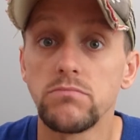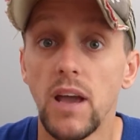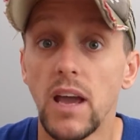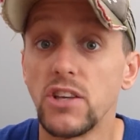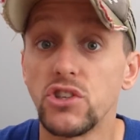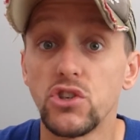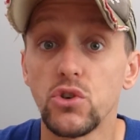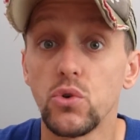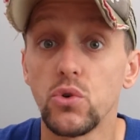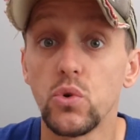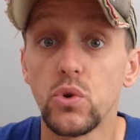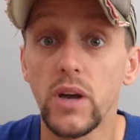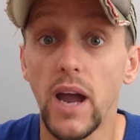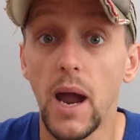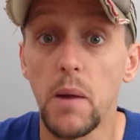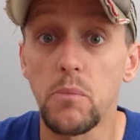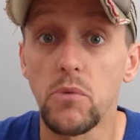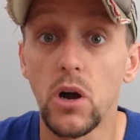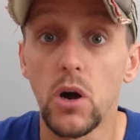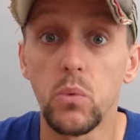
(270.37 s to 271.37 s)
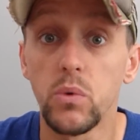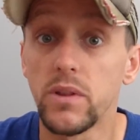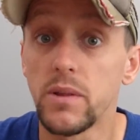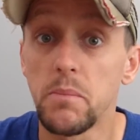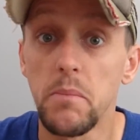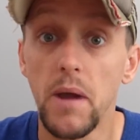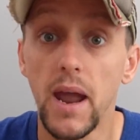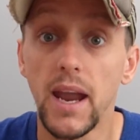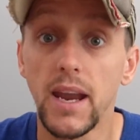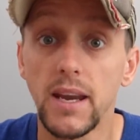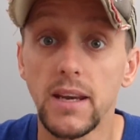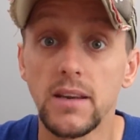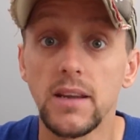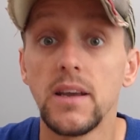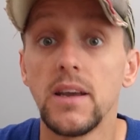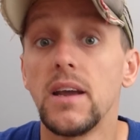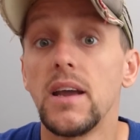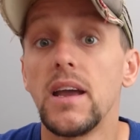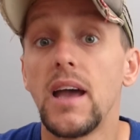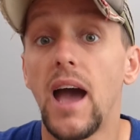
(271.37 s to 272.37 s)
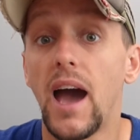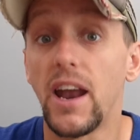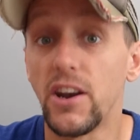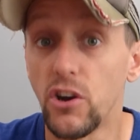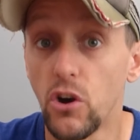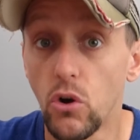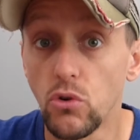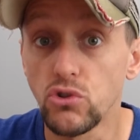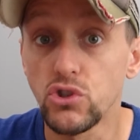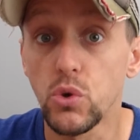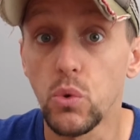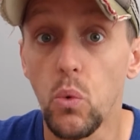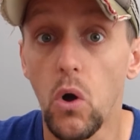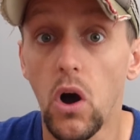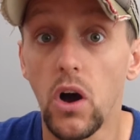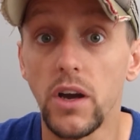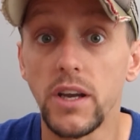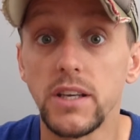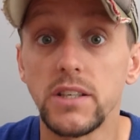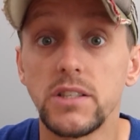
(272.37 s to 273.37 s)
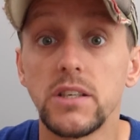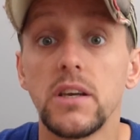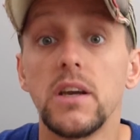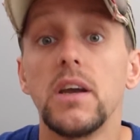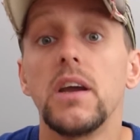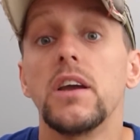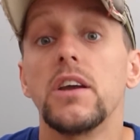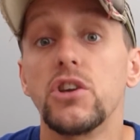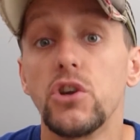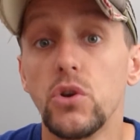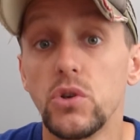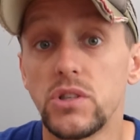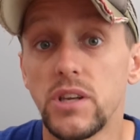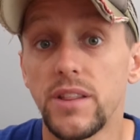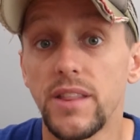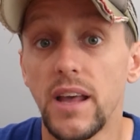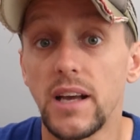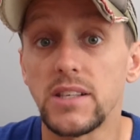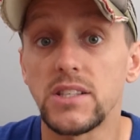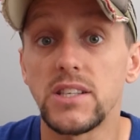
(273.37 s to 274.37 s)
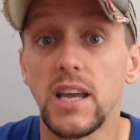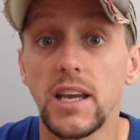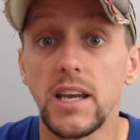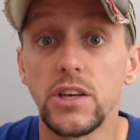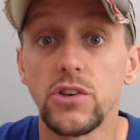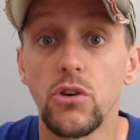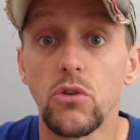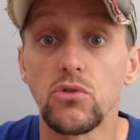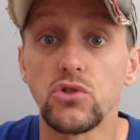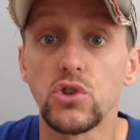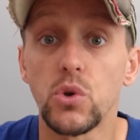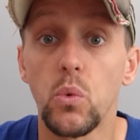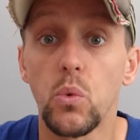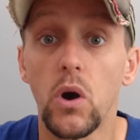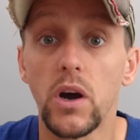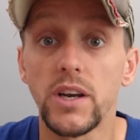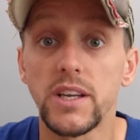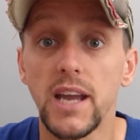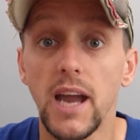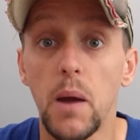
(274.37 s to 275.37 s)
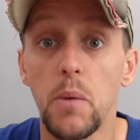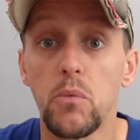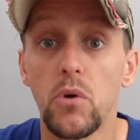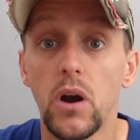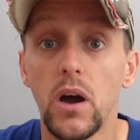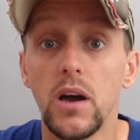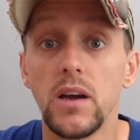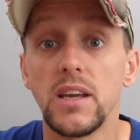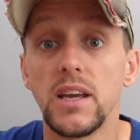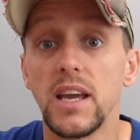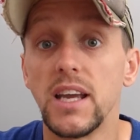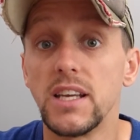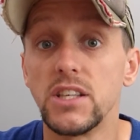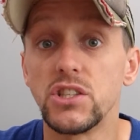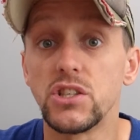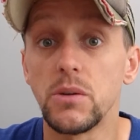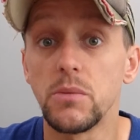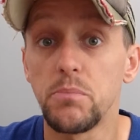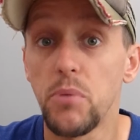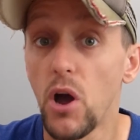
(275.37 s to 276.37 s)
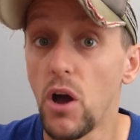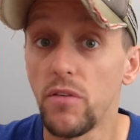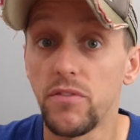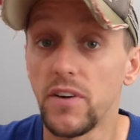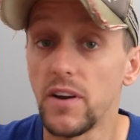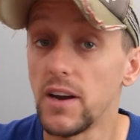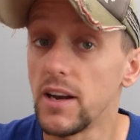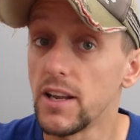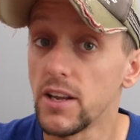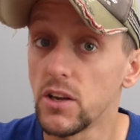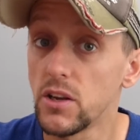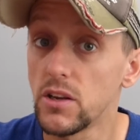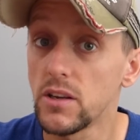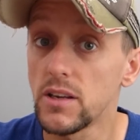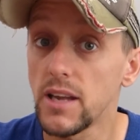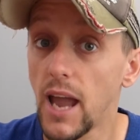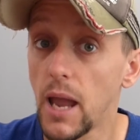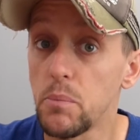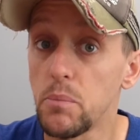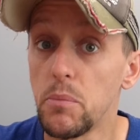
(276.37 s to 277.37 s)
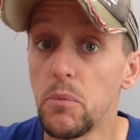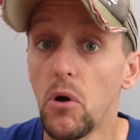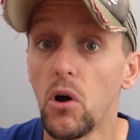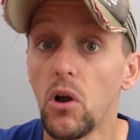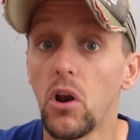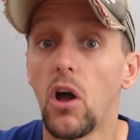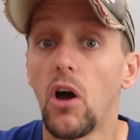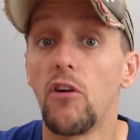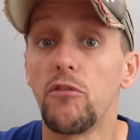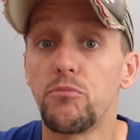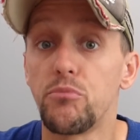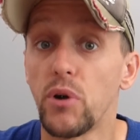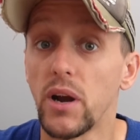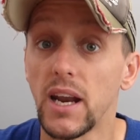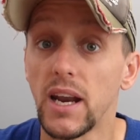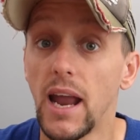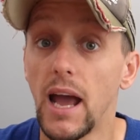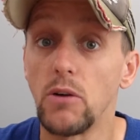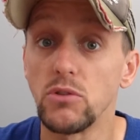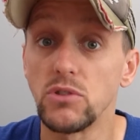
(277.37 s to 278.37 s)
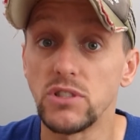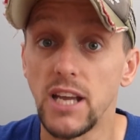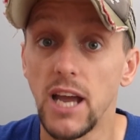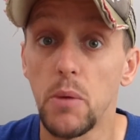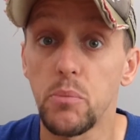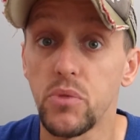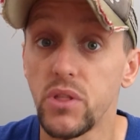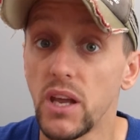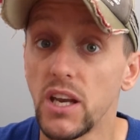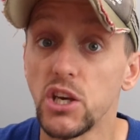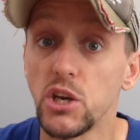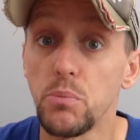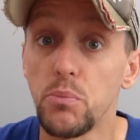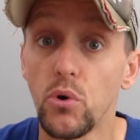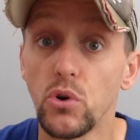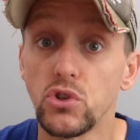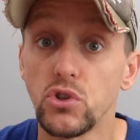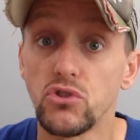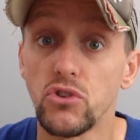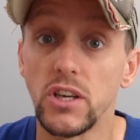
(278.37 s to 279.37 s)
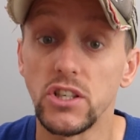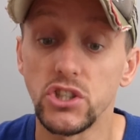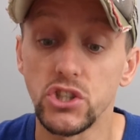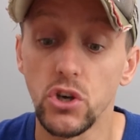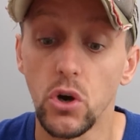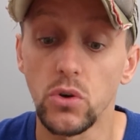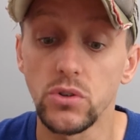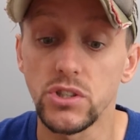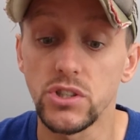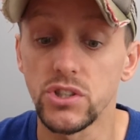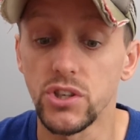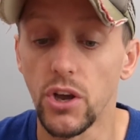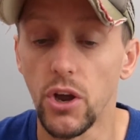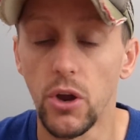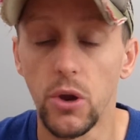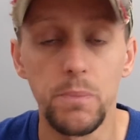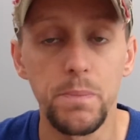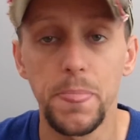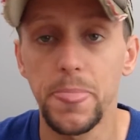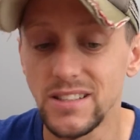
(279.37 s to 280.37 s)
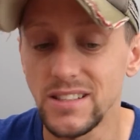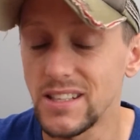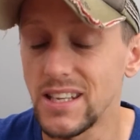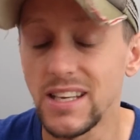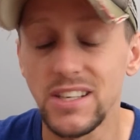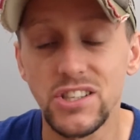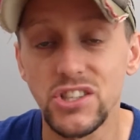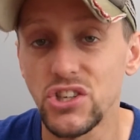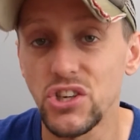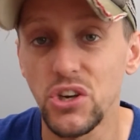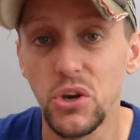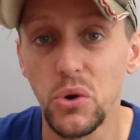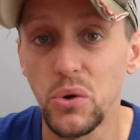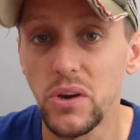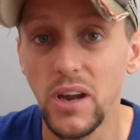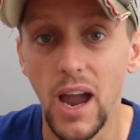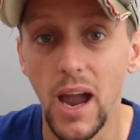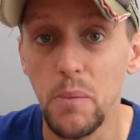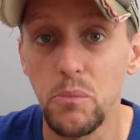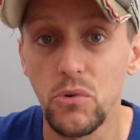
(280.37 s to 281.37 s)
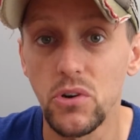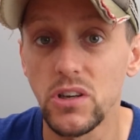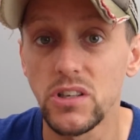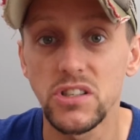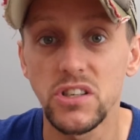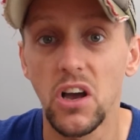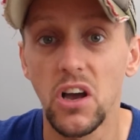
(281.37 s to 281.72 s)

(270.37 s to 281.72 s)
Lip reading: a dual camera with a main and an ultra wide, using that second ultra wide camera is perfectly capable of bringing out depth in your portrait shots. So these two cameras